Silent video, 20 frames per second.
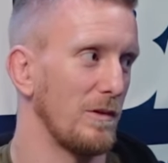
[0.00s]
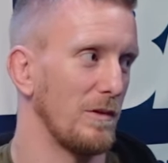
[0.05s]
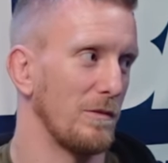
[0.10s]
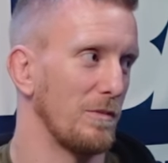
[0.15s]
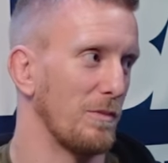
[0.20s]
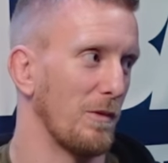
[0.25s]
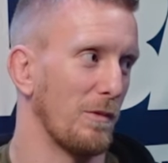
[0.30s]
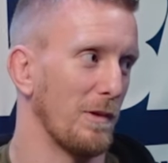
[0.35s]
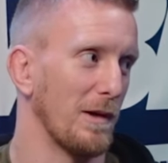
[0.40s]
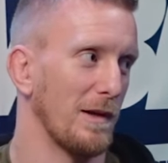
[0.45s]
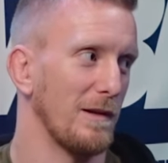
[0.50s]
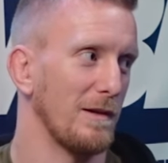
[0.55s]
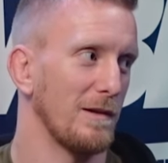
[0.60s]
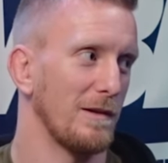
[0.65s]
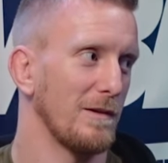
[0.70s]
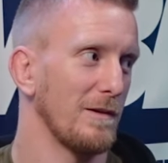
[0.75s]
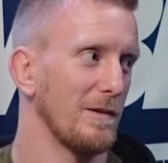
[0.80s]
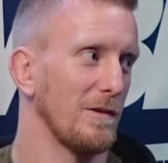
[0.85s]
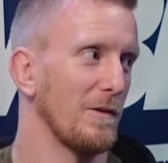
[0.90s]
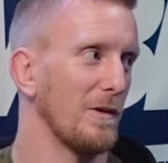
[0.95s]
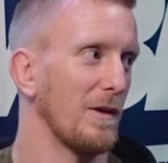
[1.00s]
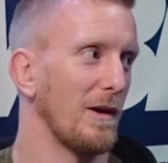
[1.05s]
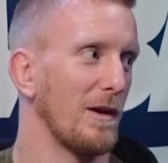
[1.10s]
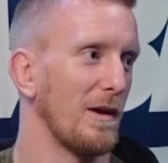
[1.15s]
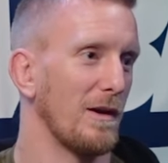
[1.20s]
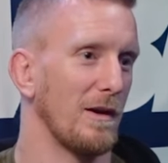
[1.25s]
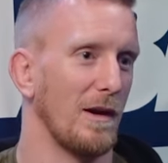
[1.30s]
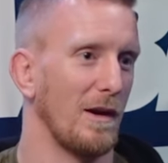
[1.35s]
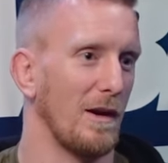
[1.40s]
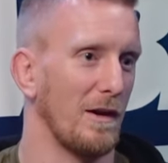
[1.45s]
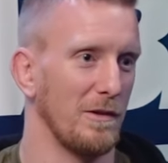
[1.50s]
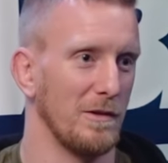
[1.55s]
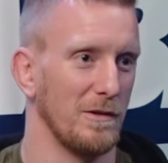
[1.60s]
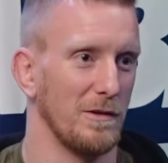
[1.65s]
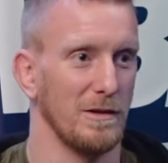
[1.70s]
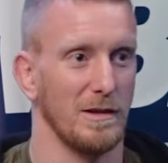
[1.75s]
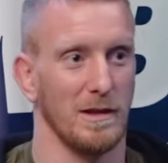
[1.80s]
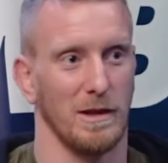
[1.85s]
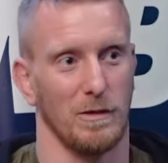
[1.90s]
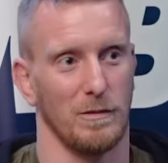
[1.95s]
probably, un,
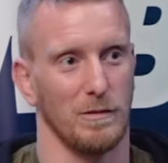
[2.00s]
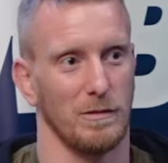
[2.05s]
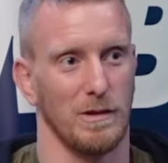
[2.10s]
you know,